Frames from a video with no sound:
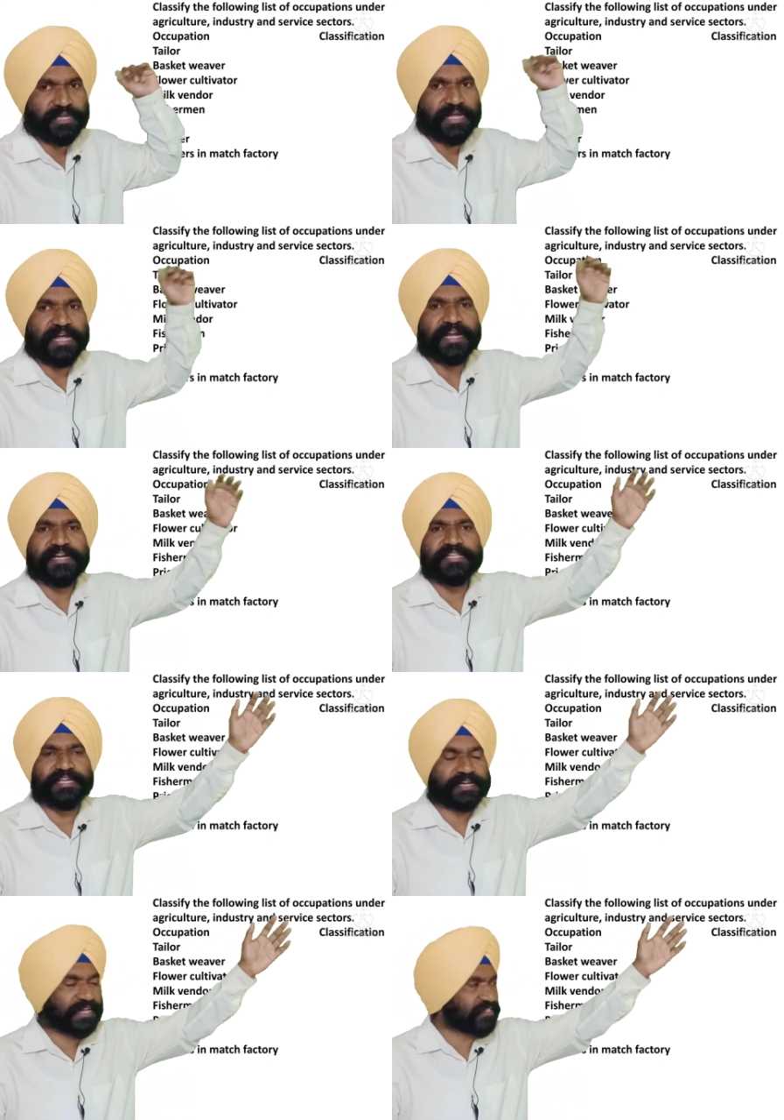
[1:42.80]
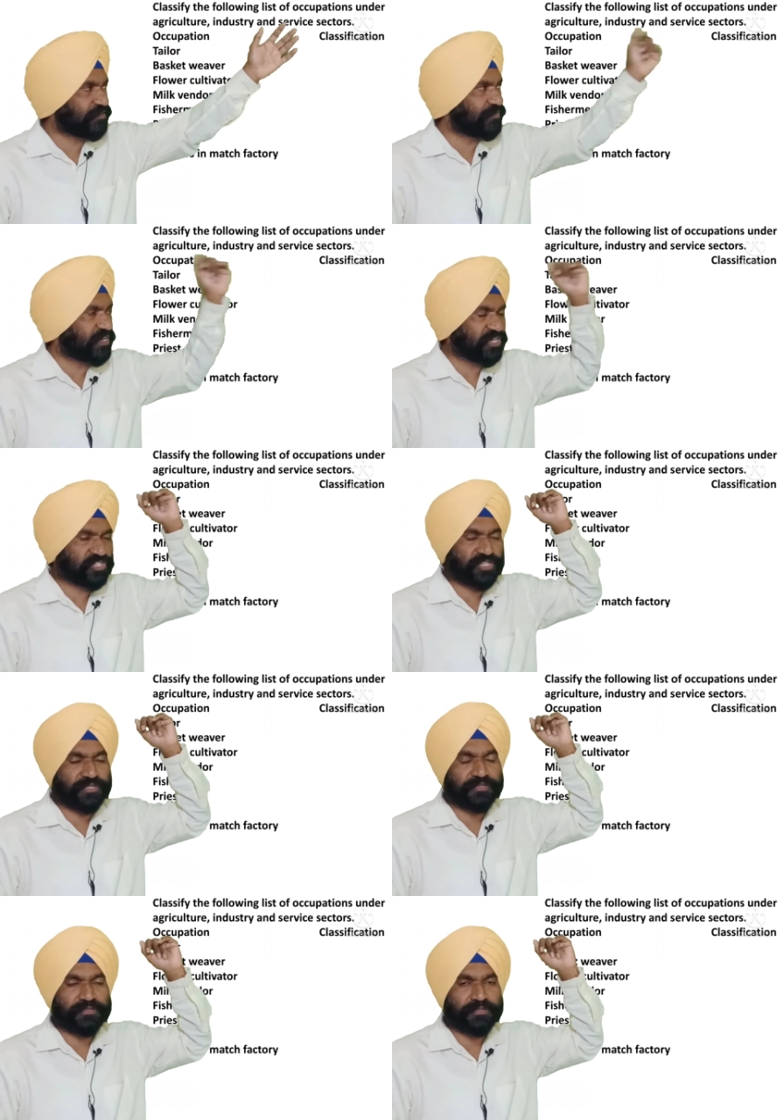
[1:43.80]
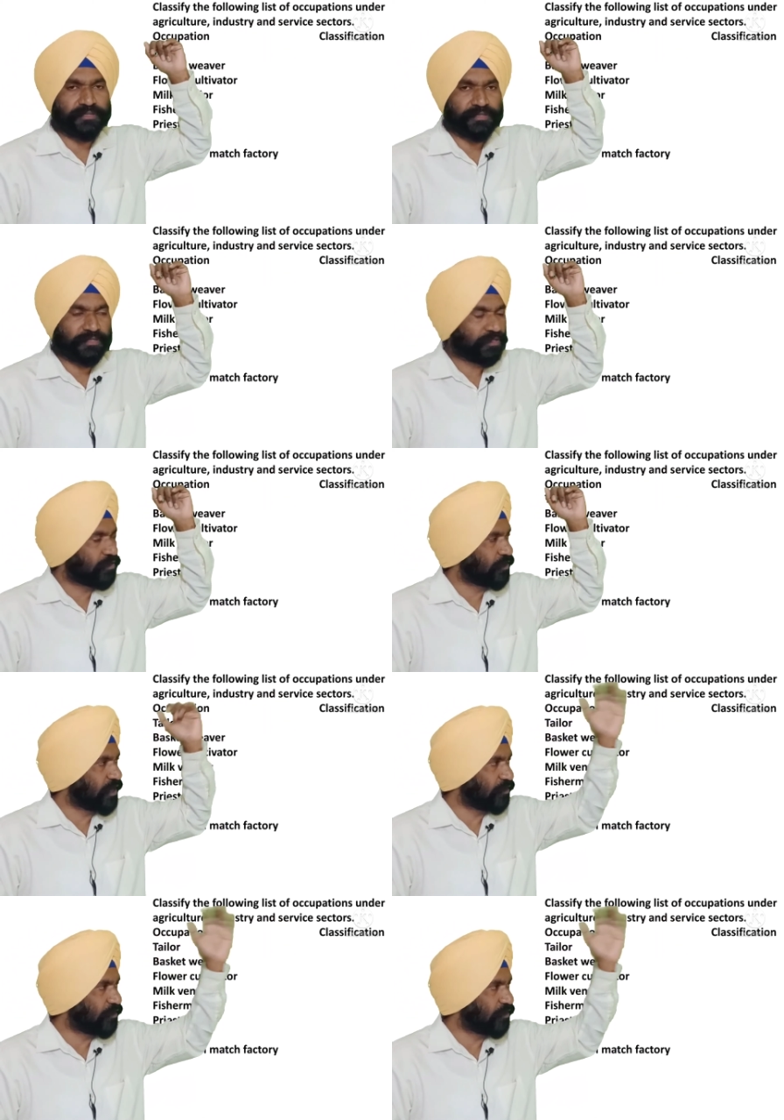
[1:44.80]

and the classification. You have to